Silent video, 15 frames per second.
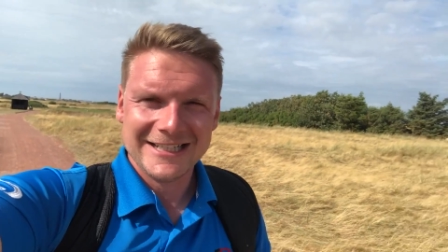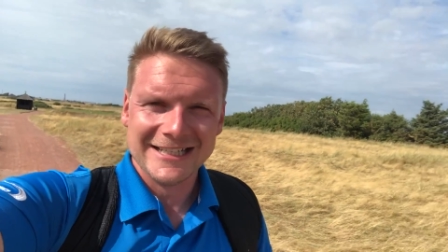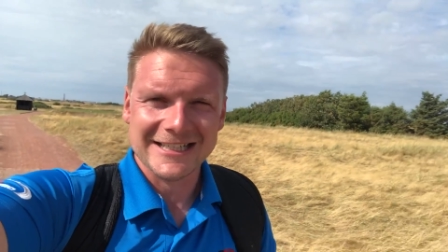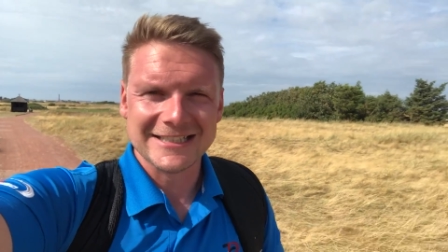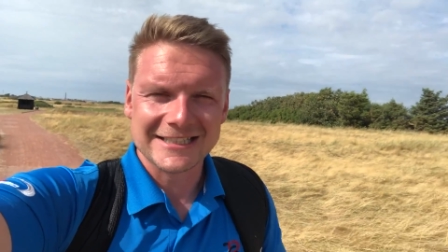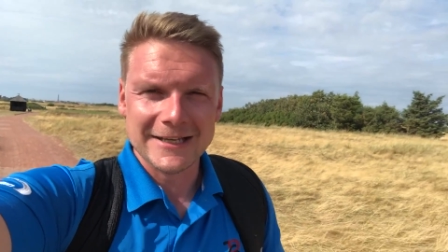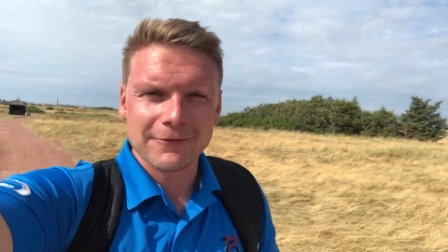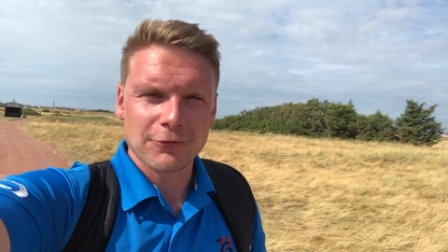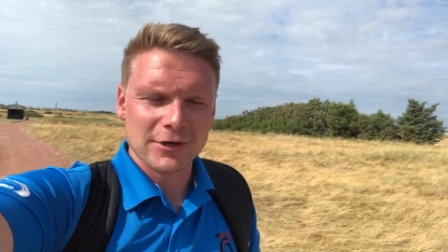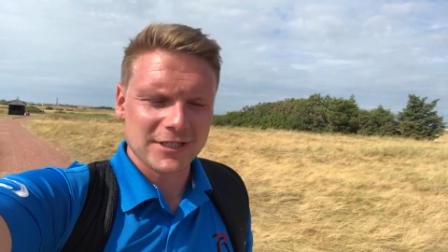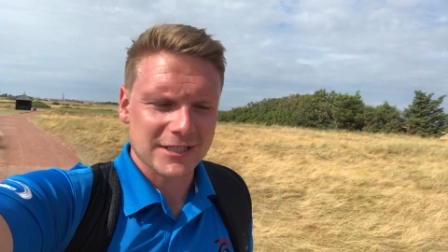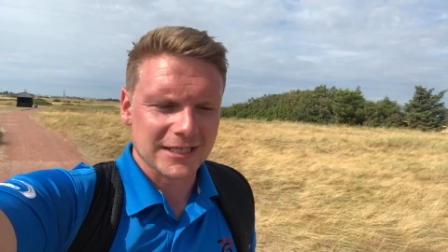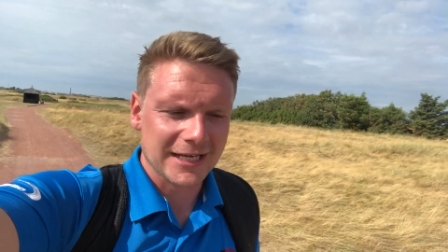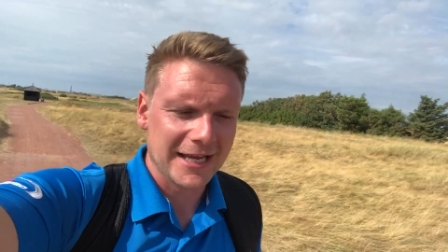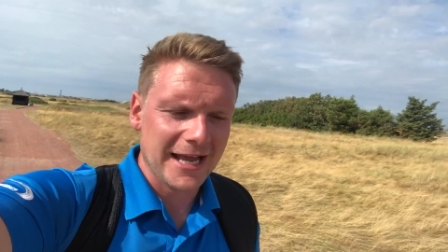Let's see if
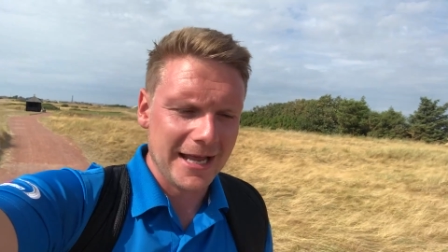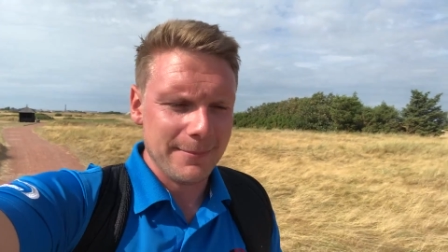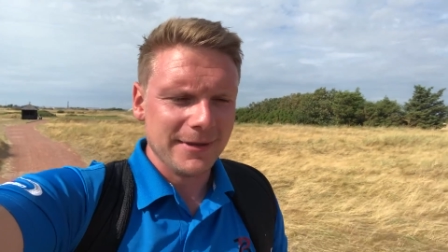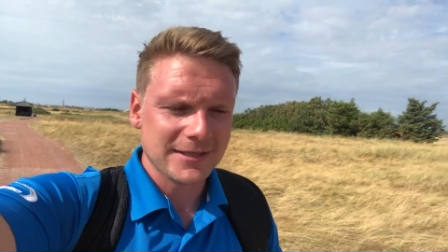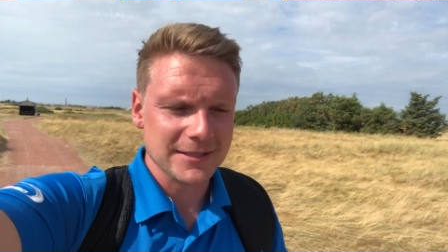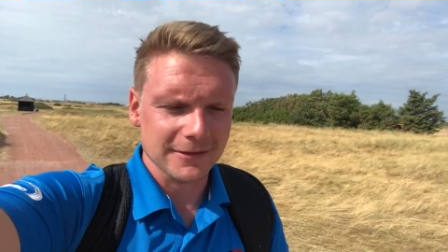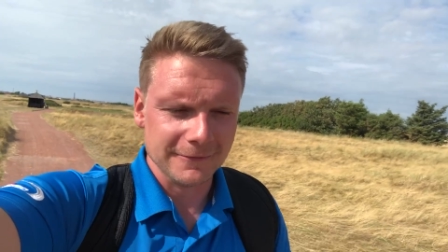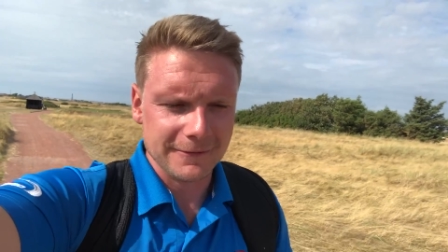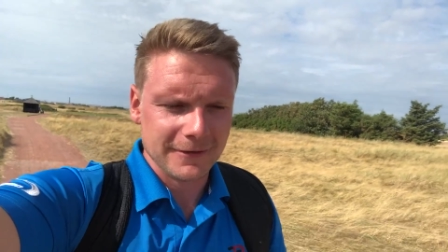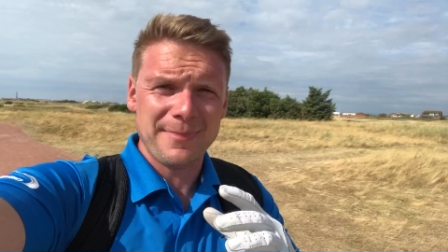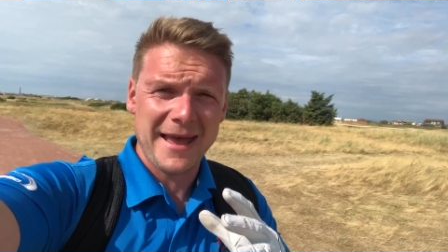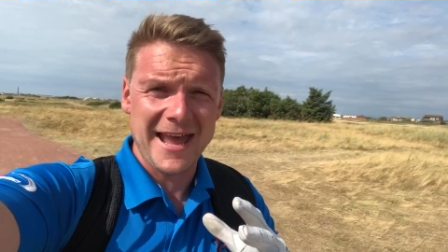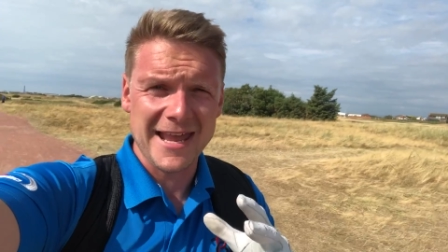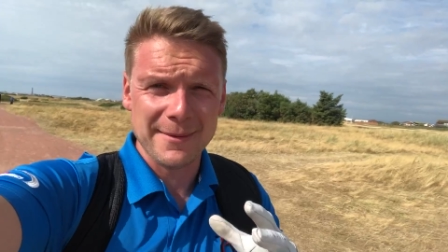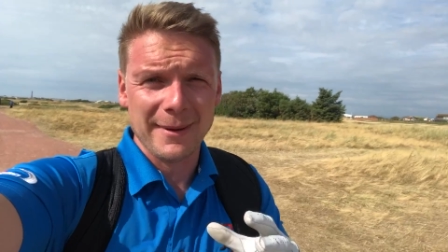Chris can get a bit of
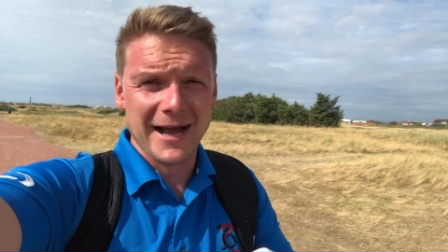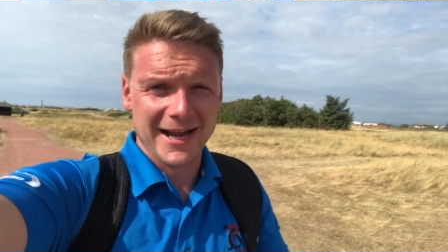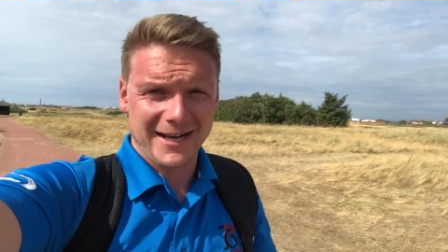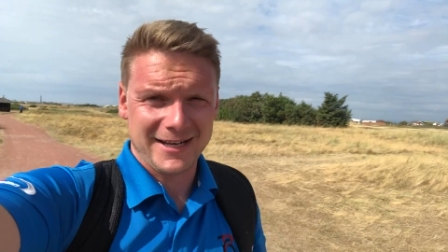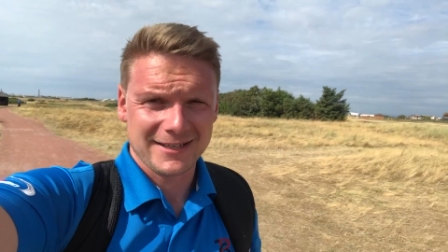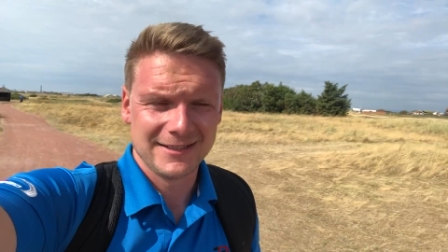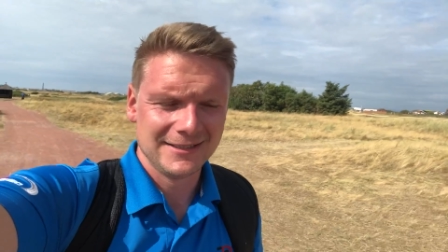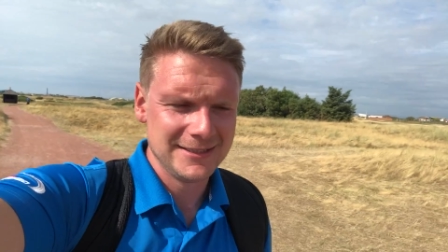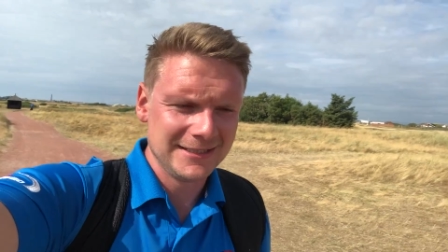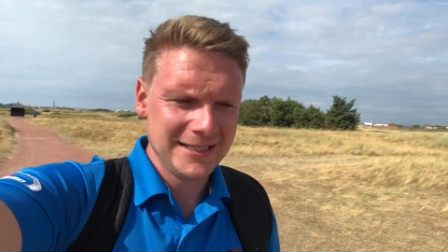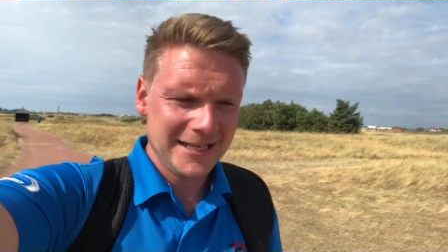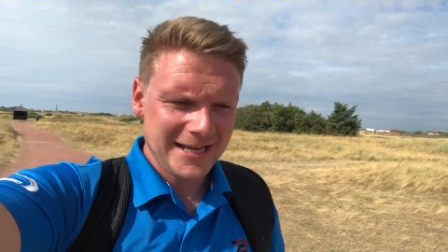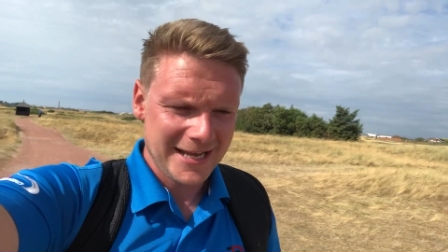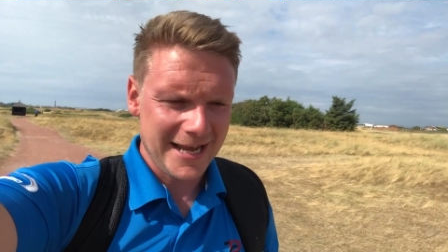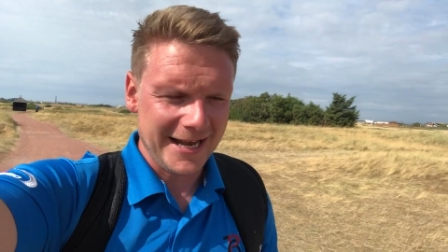payback.
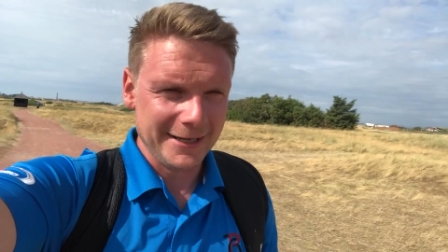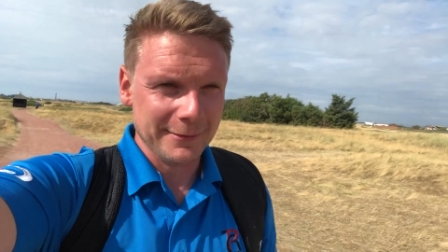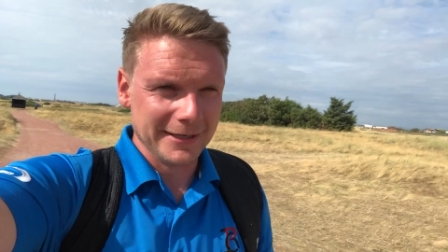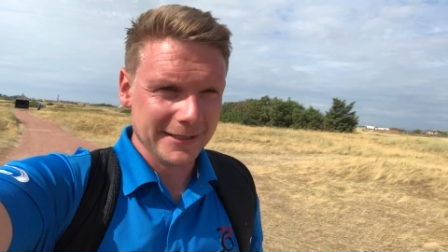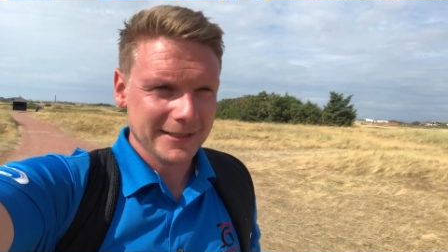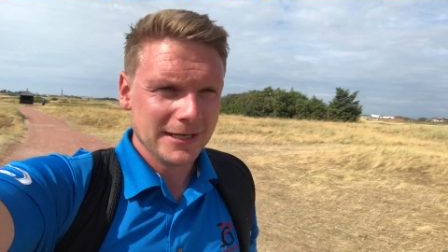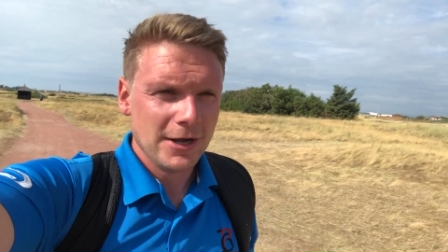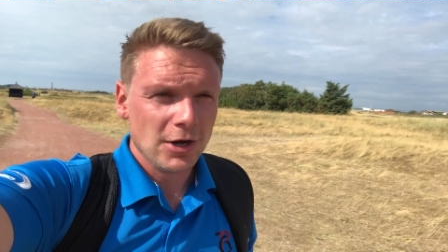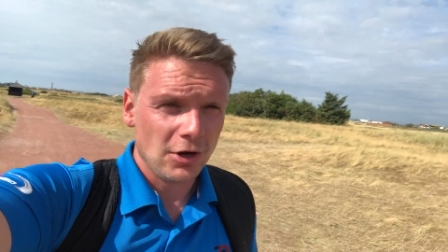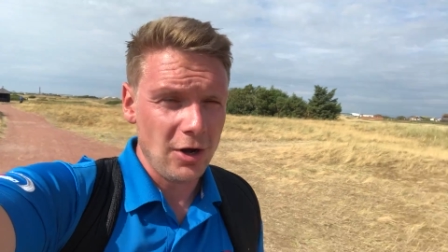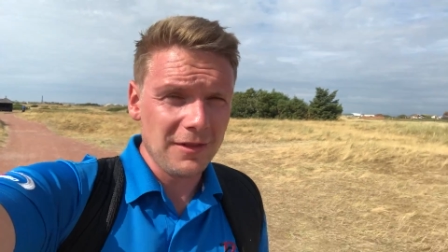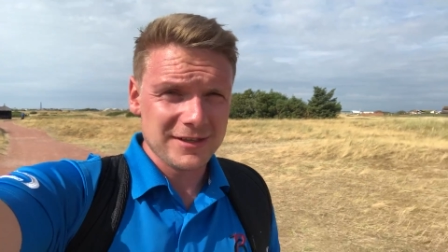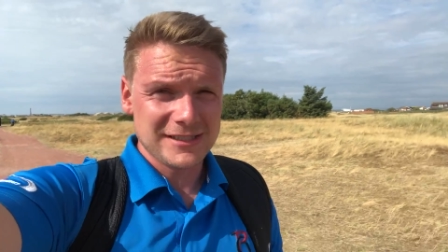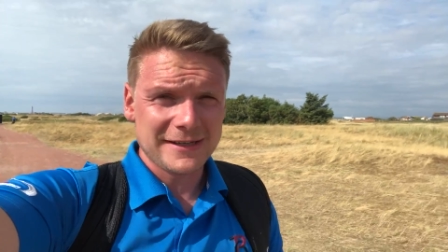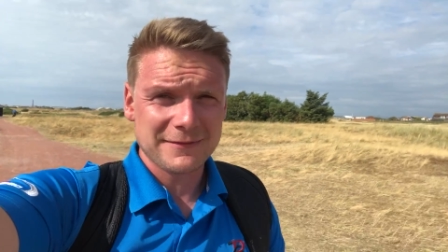Anyway,
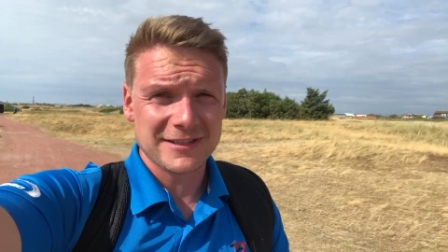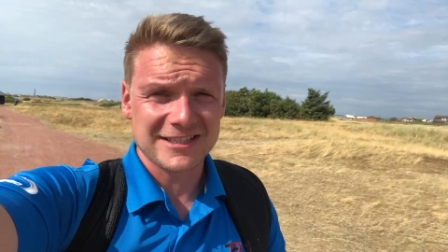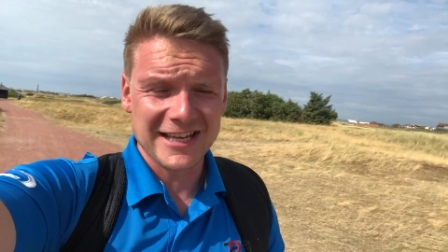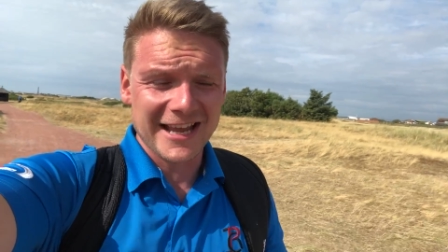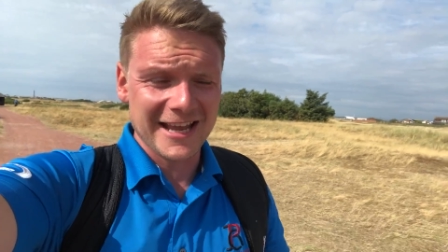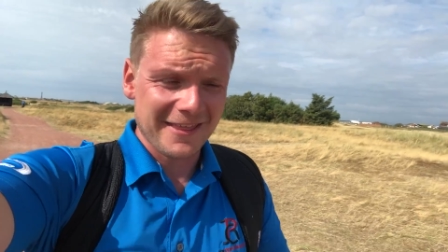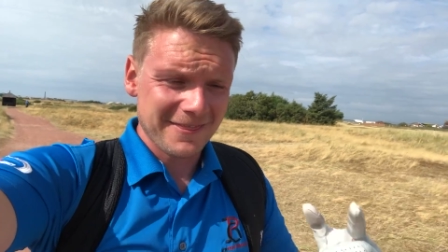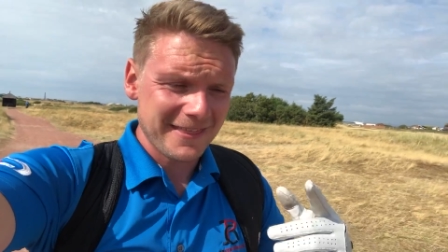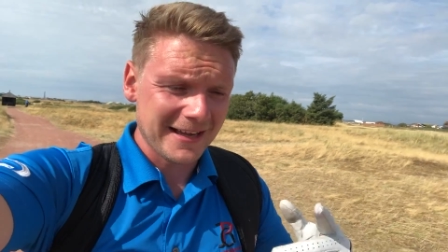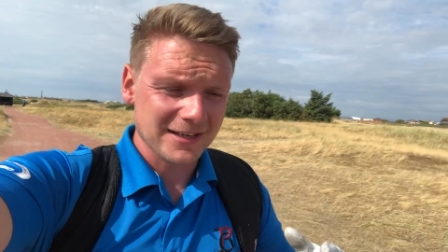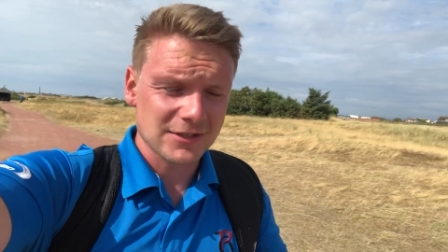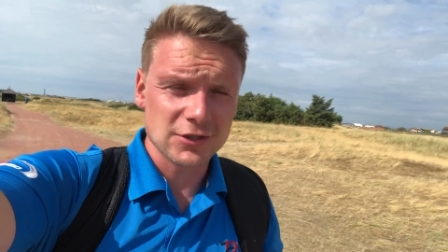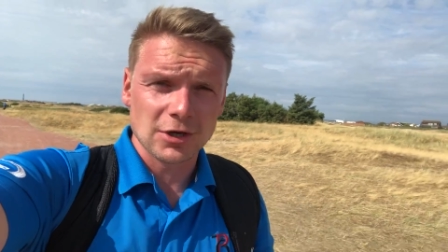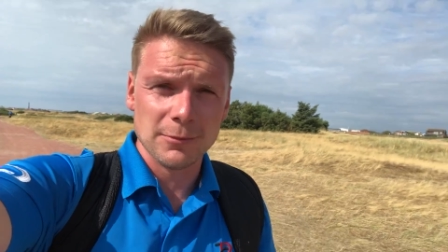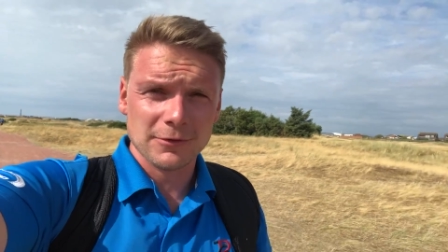all that's left to say,
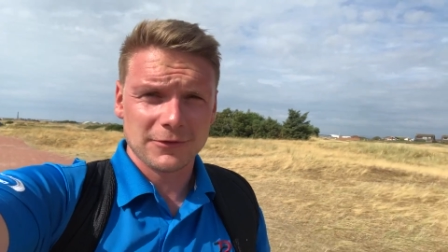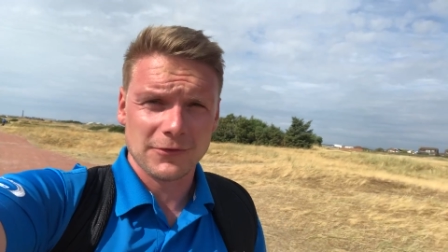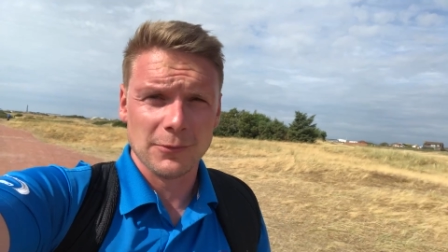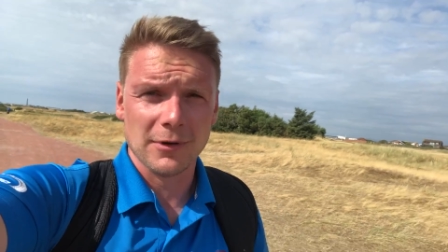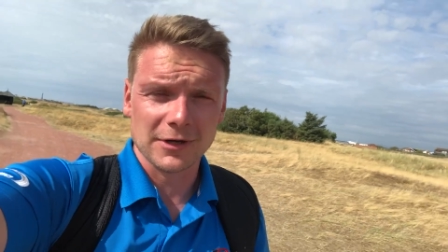thanks so much for